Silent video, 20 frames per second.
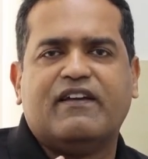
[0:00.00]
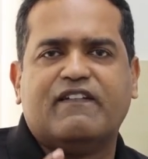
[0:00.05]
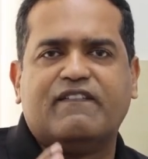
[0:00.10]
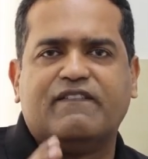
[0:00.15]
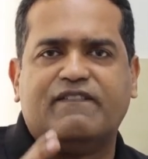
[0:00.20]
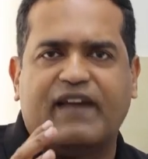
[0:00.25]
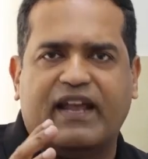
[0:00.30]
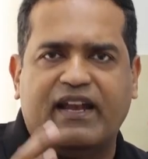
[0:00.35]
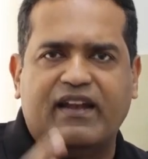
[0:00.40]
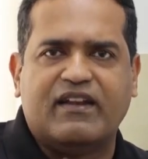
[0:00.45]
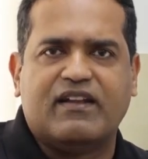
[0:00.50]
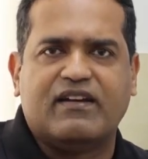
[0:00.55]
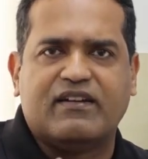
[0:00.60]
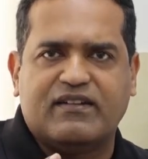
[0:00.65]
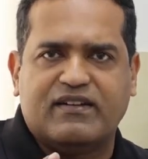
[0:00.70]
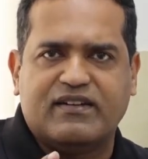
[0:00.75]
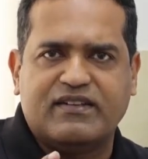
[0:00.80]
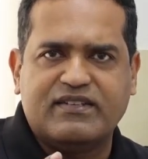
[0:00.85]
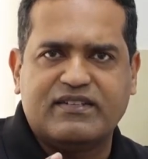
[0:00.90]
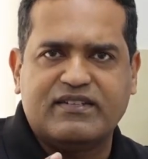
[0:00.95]

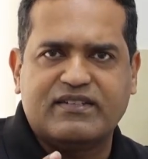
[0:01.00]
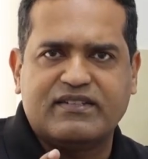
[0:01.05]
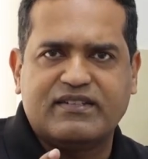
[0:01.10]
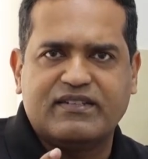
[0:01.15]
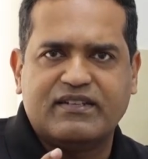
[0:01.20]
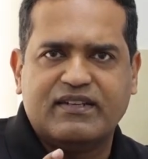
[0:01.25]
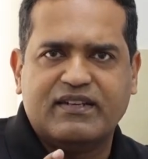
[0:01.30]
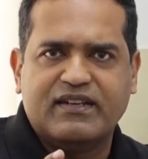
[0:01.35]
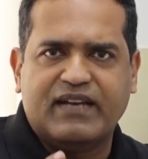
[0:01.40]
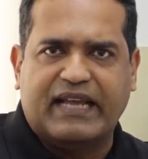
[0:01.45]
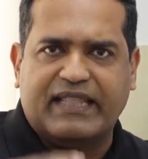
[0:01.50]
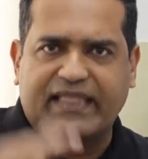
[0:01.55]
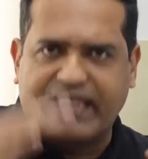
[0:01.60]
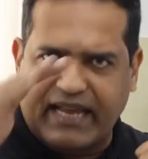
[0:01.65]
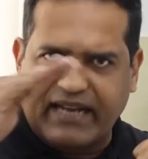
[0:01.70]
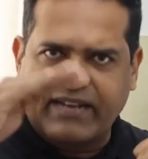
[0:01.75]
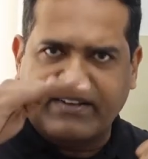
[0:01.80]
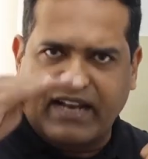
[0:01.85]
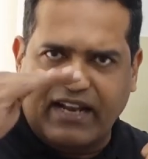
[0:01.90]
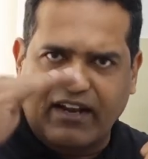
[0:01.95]
vendors and
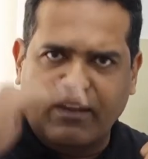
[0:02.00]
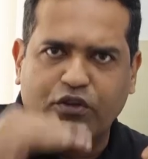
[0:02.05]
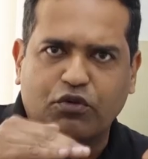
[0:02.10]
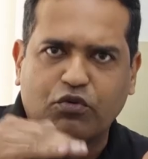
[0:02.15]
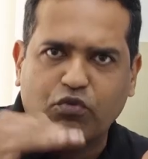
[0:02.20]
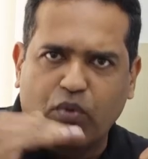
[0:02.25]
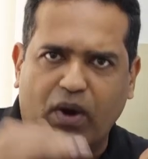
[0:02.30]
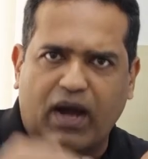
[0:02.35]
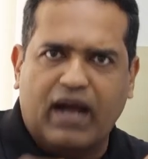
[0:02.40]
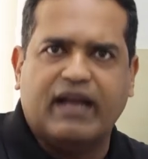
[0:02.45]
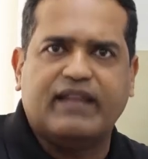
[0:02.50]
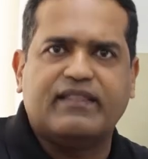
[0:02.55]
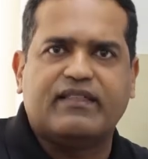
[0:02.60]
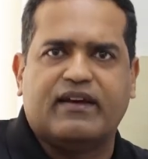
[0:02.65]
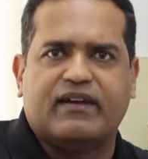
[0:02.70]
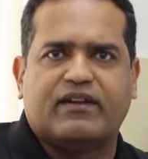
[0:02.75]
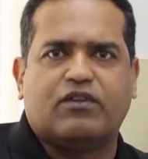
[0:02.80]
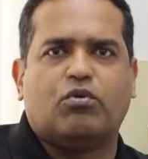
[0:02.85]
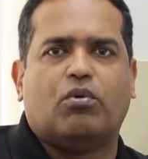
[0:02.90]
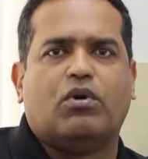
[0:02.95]
they tell you why
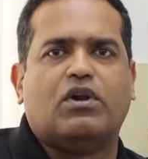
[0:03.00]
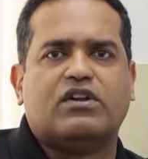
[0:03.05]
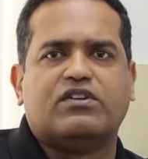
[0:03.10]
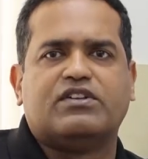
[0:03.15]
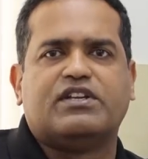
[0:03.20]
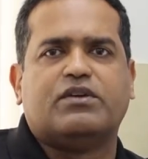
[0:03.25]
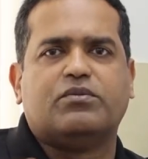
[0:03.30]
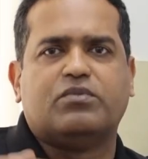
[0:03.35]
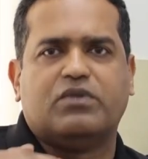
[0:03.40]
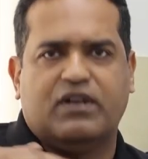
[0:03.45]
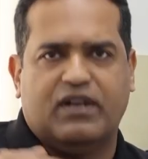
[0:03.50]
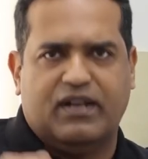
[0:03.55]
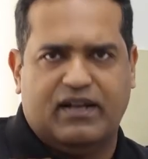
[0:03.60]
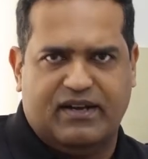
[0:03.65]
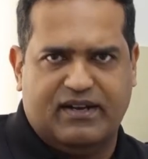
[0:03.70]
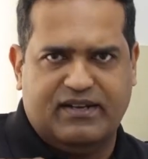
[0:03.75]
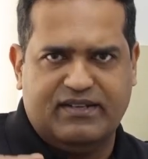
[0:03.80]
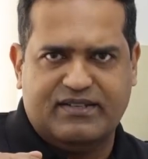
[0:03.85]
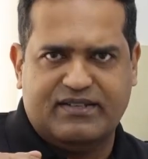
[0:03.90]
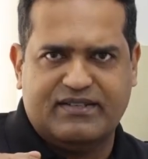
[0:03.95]
their quality will
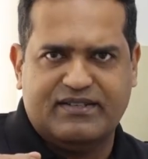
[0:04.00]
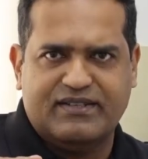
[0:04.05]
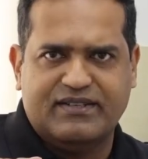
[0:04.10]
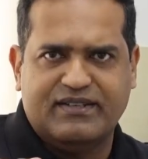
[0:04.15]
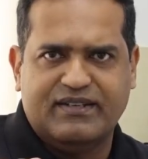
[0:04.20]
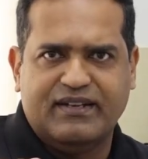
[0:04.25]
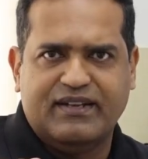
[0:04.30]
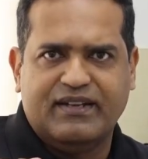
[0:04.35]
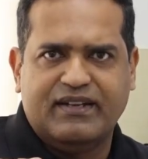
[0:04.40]
last,